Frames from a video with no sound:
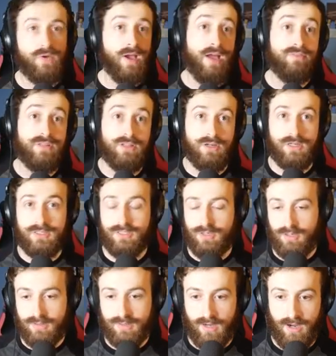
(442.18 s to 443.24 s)
you haven't lost
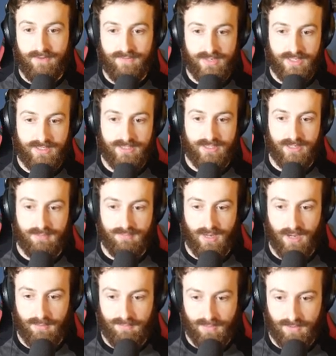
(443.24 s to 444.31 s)
all confidence in
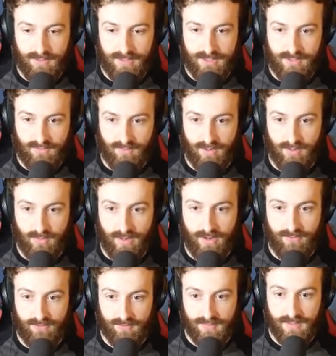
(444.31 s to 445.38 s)
my abilities to run
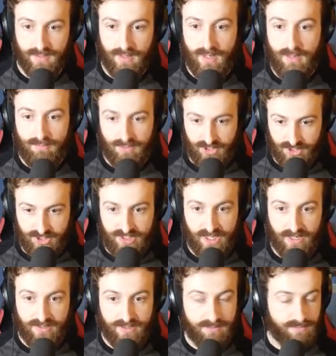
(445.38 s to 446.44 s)
away from the Prince
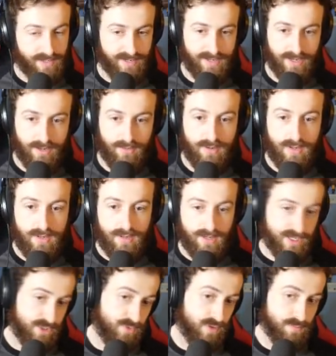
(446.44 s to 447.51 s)
Jellion by now,
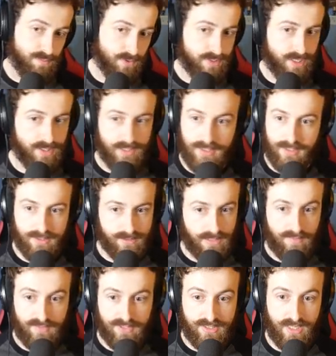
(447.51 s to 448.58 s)
I just want to point out that this
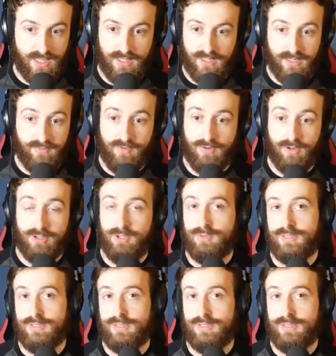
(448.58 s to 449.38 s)
level said the difficulty